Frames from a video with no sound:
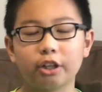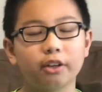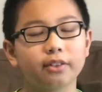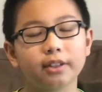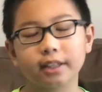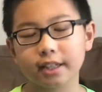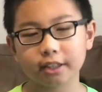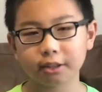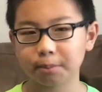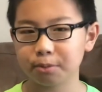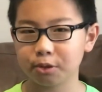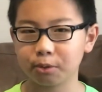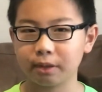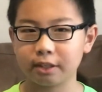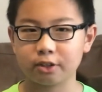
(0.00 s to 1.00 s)
in the kingdom, so
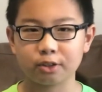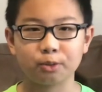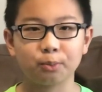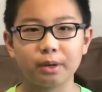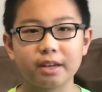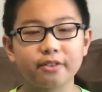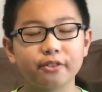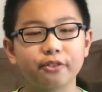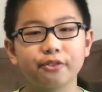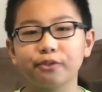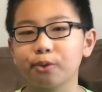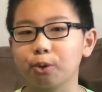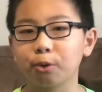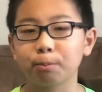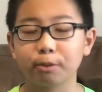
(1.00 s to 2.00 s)
they just wait
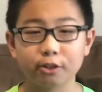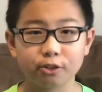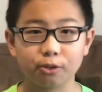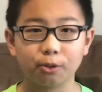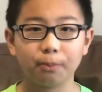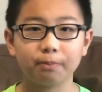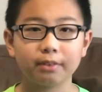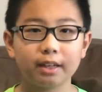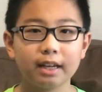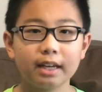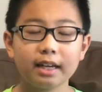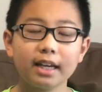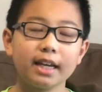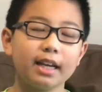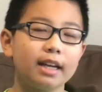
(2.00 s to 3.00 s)
for Bristol.
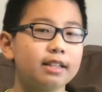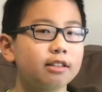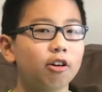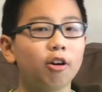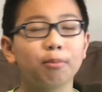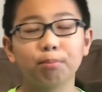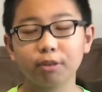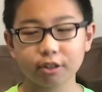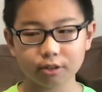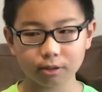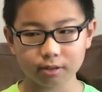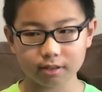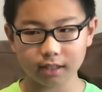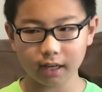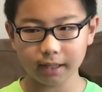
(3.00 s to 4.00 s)
And on Bristol's
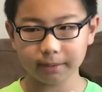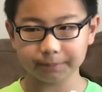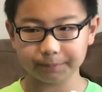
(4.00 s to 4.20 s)
side,